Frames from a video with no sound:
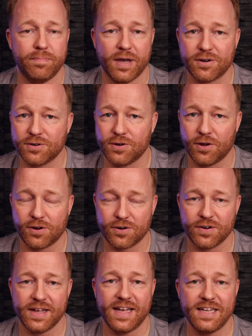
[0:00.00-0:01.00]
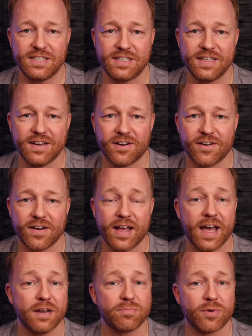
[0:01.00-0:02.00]
better color, HDR,
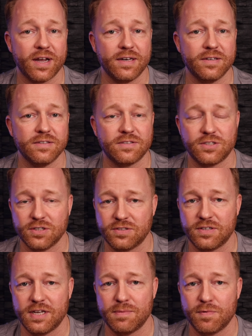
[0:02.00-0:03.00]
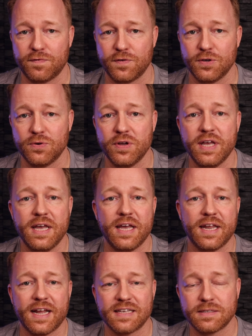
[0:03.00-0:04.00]
and brightness, just to name a few.
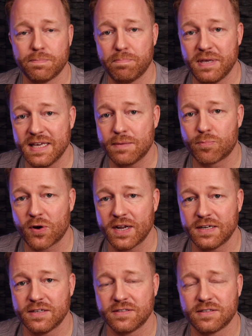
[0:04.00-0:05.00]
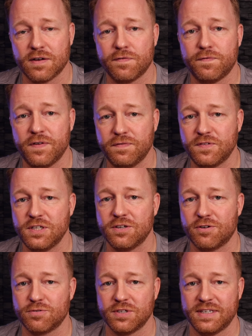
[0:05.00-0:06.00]
It has a peak brightness of
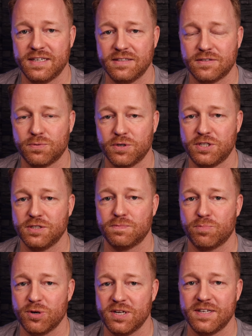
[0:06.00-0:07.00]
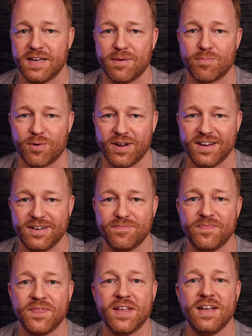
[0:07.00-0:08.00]
1500 nits, which is pretty damn bright.
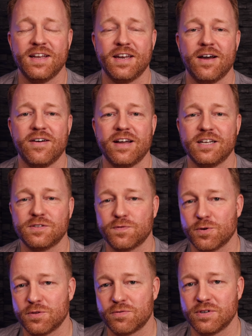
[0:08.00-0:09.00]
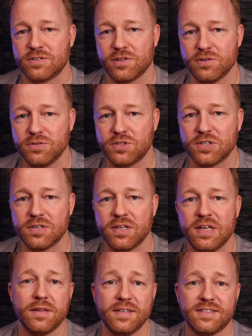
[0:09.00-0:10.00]
Now, as for the resolution,
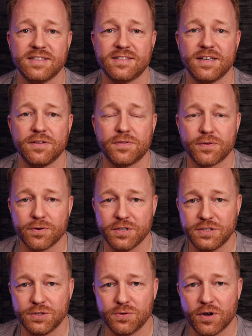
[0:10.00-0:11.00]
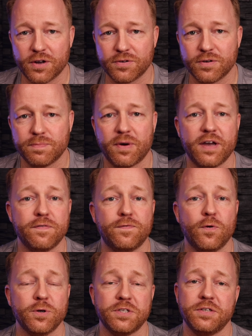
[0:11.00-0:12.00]
this is a 3200 by
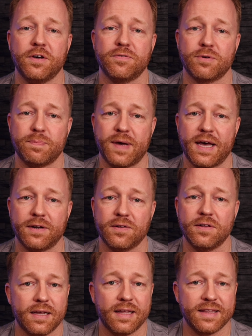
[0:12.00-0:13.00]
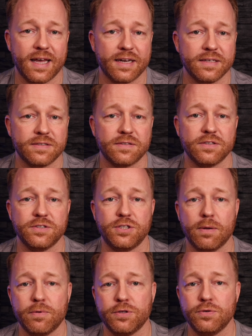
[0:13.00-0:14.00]
1400 panel, and that is
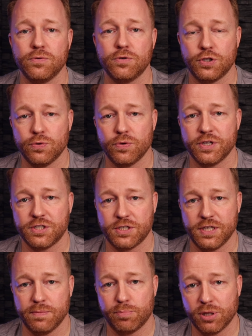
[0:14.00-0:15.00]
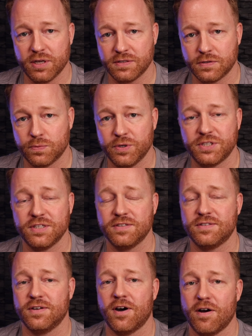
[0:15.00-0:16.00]
WQHD+, which
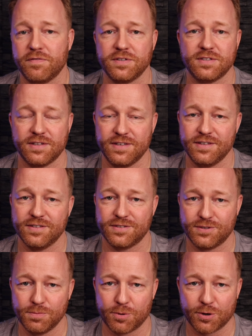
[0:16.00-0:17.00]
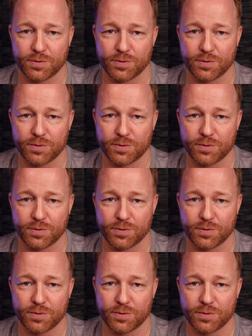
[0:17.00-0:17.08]
is obviously super